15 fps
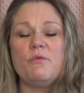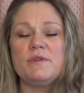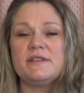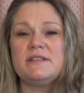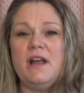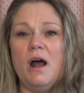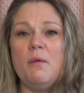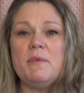was
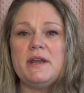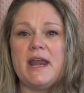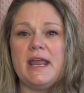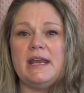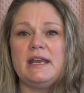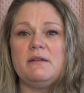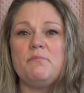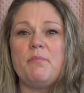
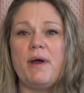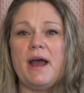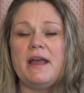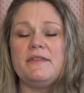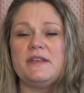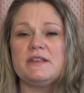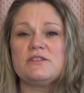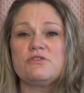dominated
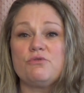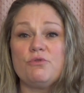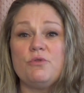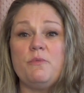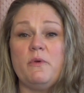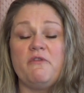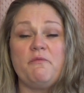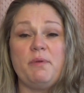by this
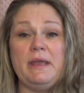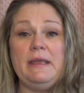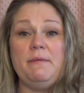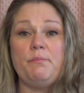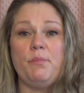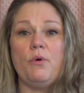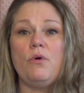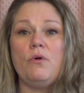group of
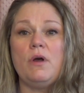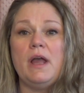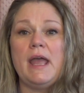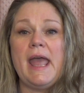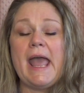people,